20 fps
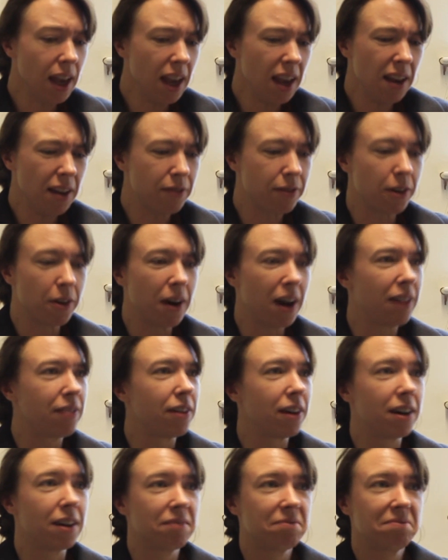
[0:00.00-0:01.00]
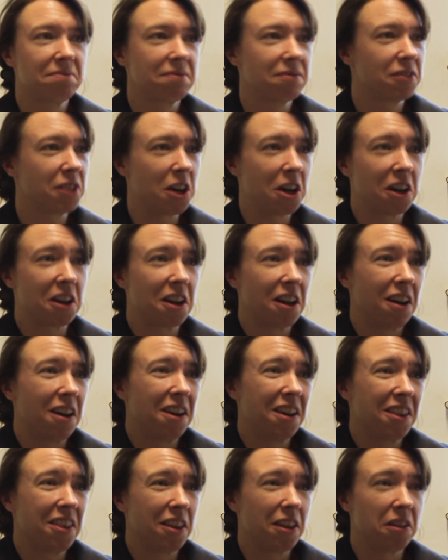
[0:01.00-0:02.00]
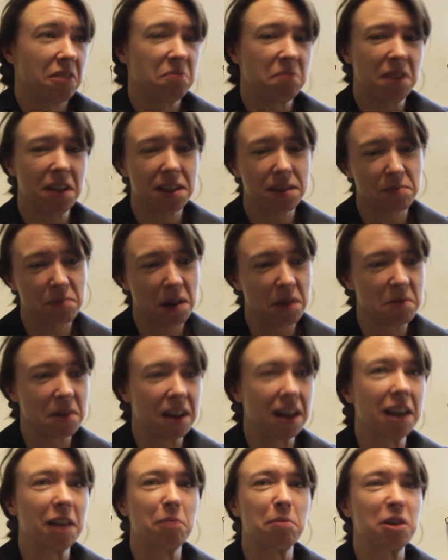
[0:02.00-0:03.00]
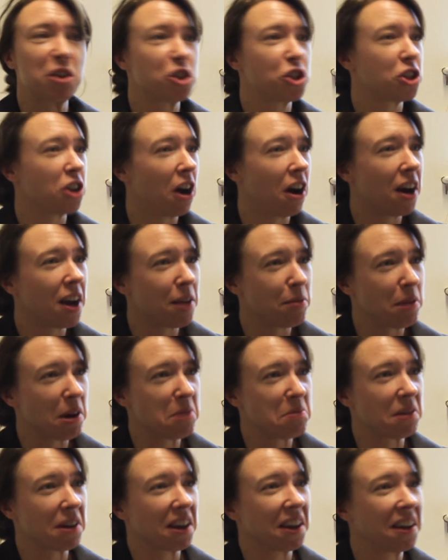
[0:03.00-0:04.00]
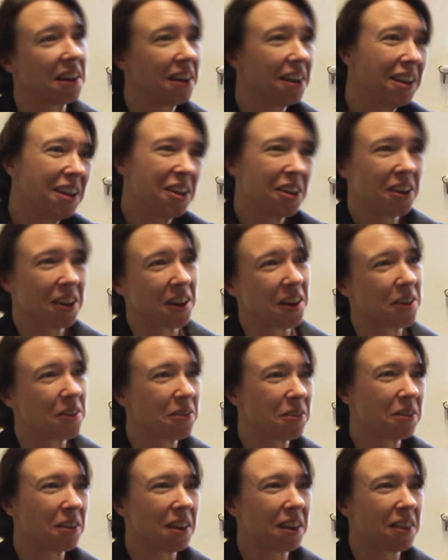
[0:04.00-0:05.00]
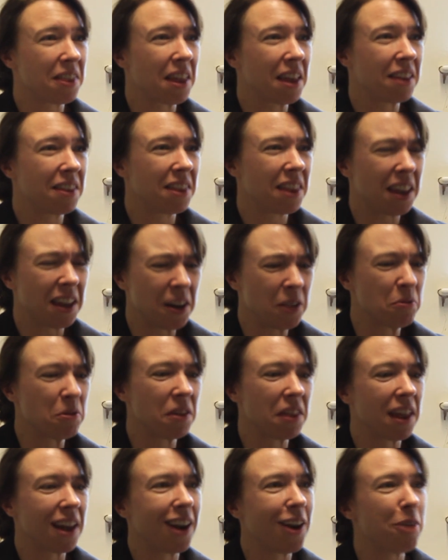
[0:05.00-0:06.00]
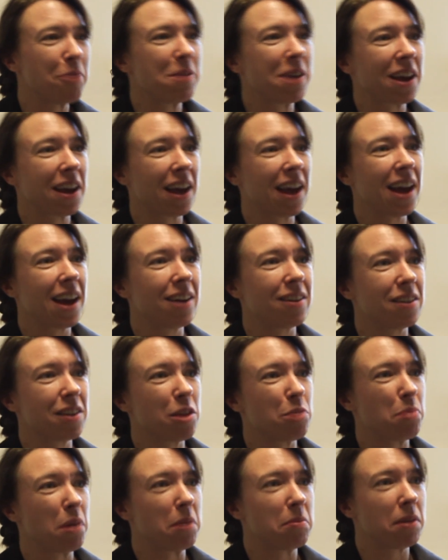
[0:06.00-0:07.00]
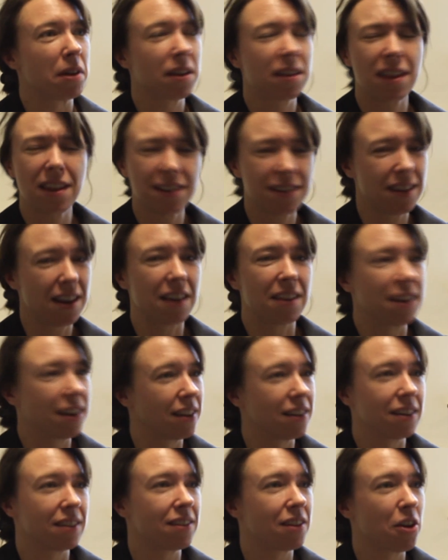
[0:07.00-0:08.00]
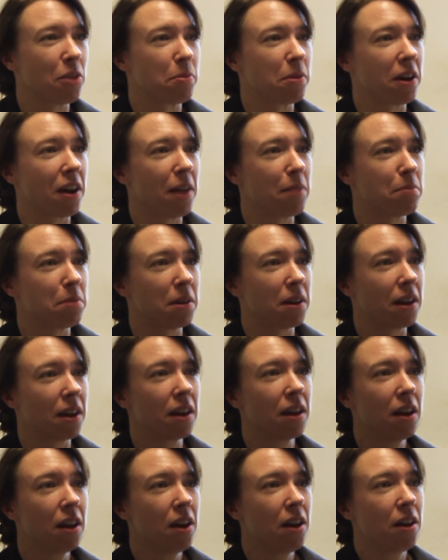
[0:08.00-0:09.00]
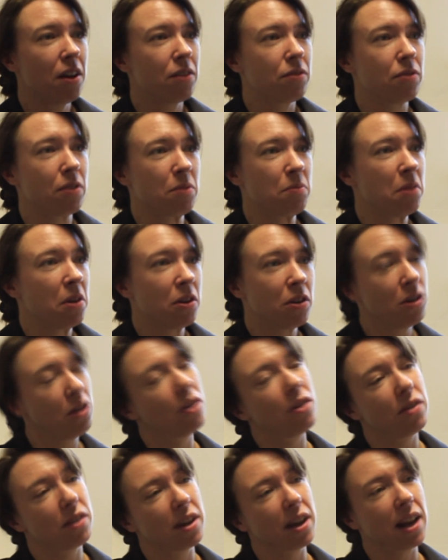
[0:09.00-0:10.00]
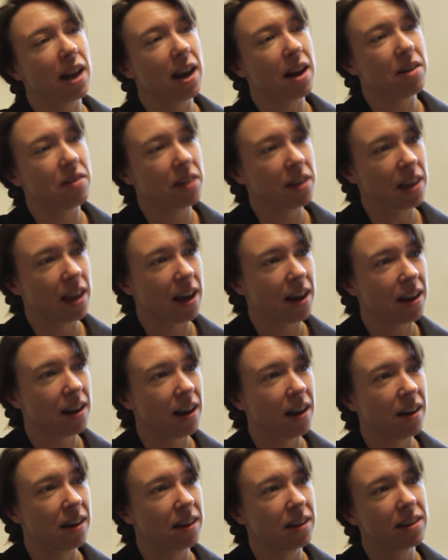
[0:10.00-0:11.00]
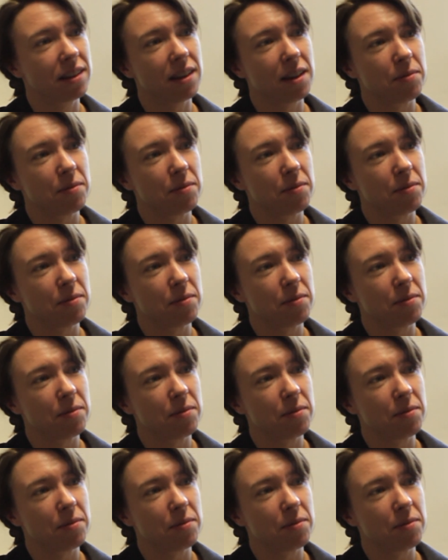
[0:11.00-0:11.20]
If you have a client that is maybe a little bit shy about being, you know, they don't want their lobbying out in the public, there's nothing to stop a company from not declaring that client.